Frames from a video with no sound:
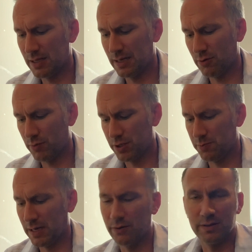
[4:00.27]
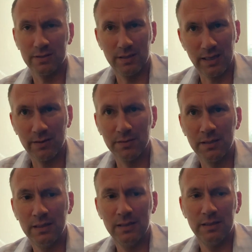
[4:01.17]
that how much power is to the outlet.
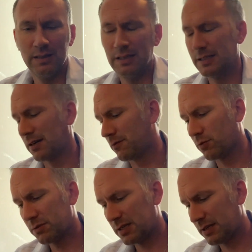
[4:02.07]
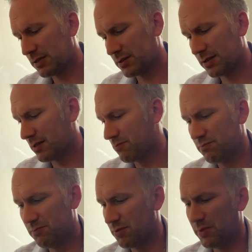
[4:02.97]
It's got four settings on it,
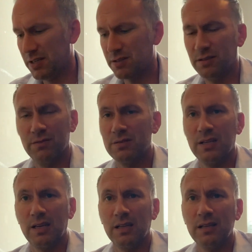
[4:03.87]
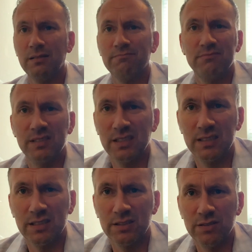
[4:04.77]
but basically you stick it in. It
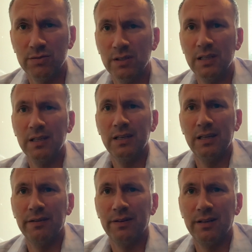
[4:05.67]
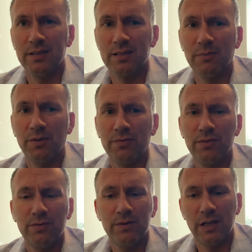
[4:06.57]
tells you if anything's coming
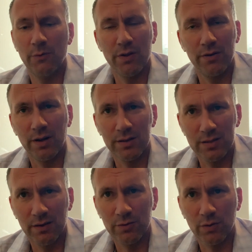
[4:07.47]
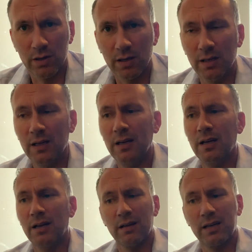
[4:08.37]
through and whether or not it's safe to work on.
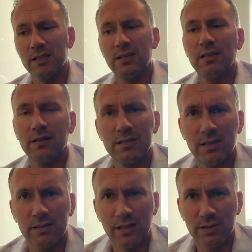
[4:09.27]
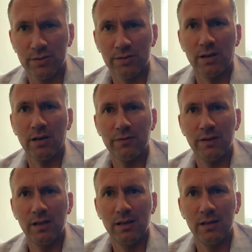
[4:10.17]
Now like I said downstairs, I turned off
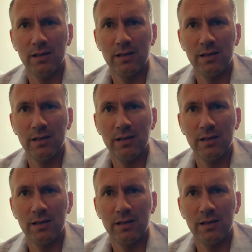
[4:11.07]
the